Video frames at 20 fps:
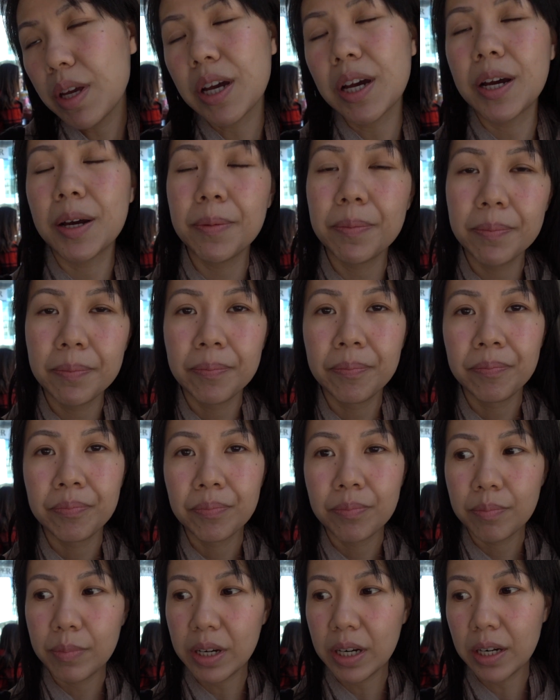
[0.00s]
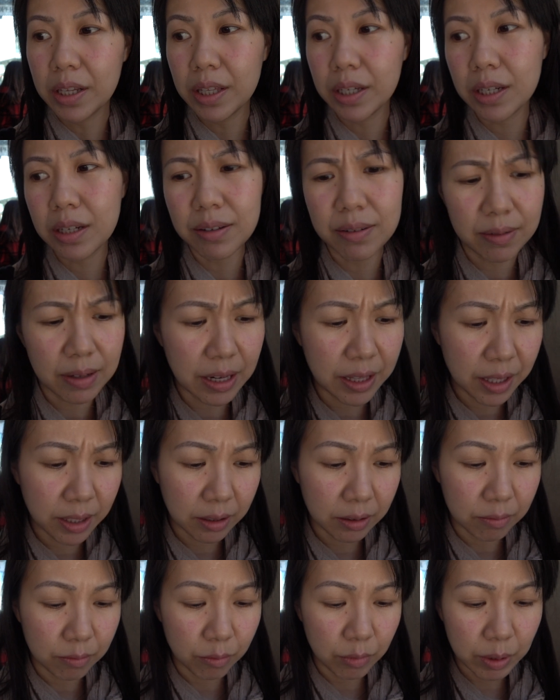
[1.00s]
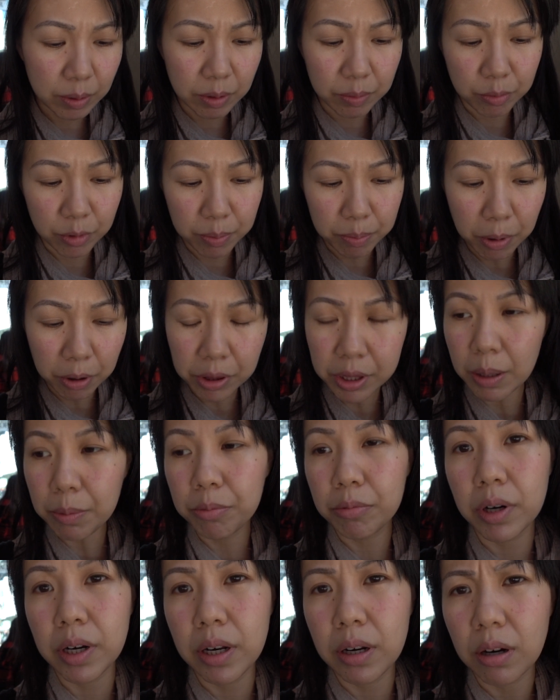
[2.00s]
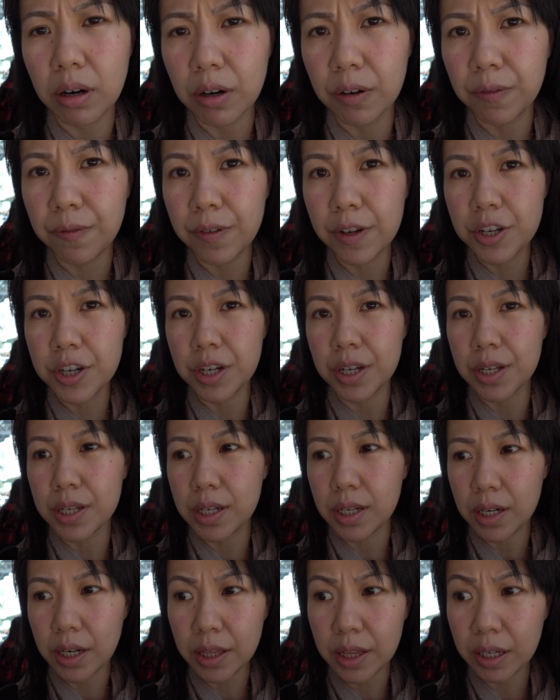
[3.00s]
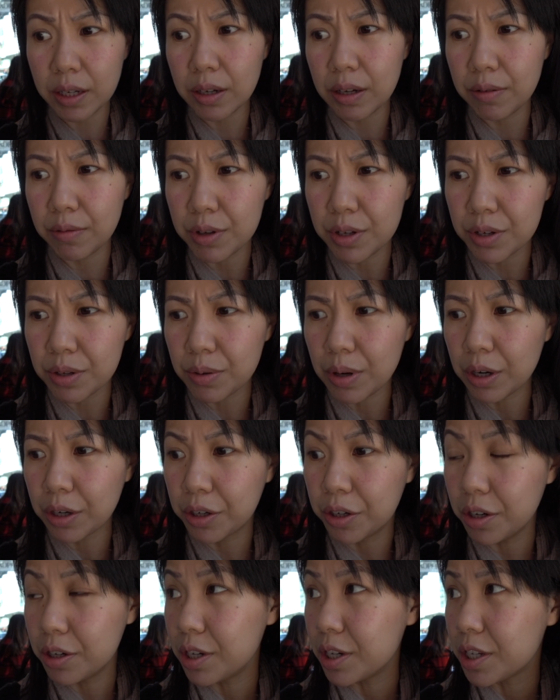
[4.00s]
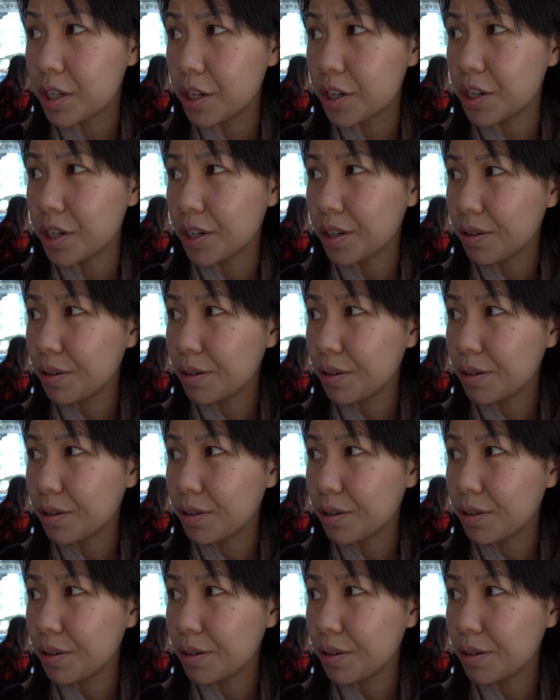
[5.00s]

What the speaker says: Yeah, but I think we both upgraded our fishes, and I think it was a good decision.